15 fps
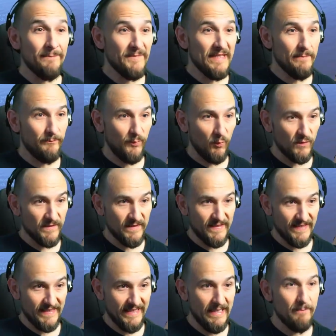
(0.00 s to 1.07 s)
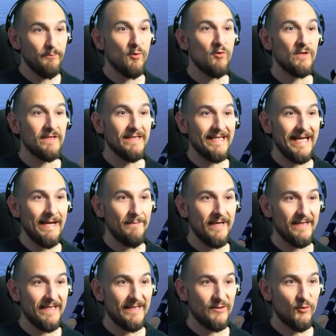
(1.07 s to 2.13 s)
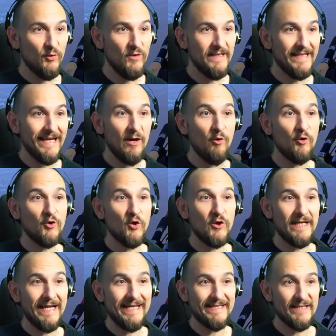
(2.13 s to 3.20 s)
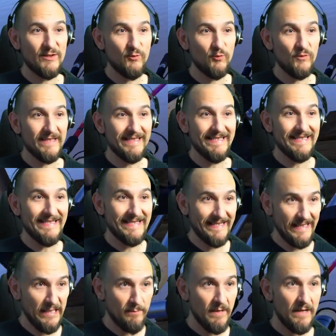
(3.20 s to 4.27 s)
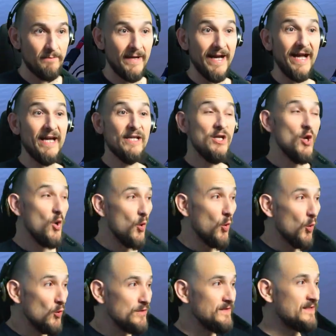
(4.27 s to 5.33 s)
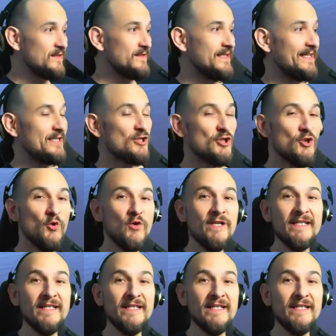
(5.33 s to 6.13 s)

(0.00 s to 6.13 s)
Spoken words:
Yeah, and alongside building up your float skills, you can also earn a decent amount of silver here.